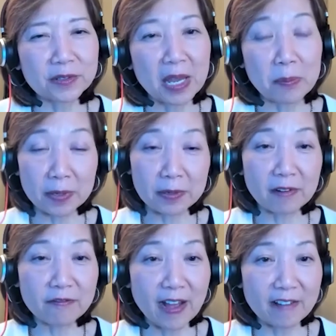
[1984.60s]
a period
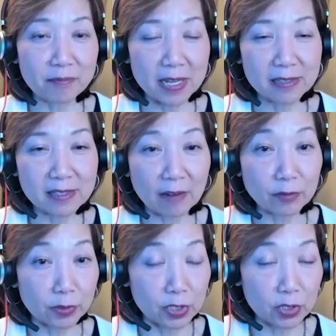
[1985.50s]
of 5 months,
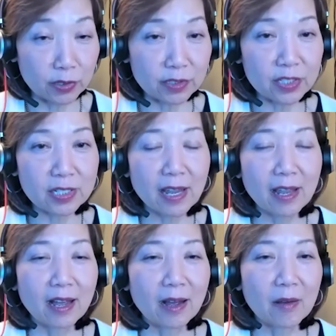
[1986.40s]
after a search,
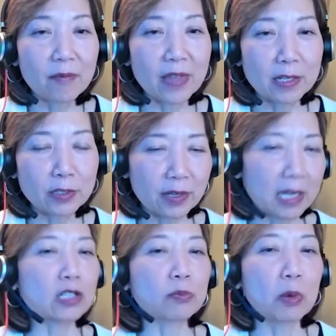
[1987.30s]
they took
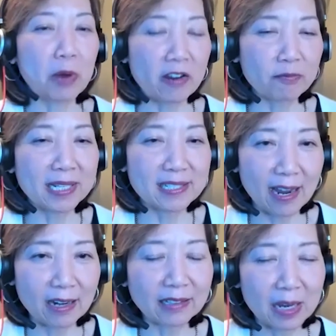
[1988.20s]
interim away from my title and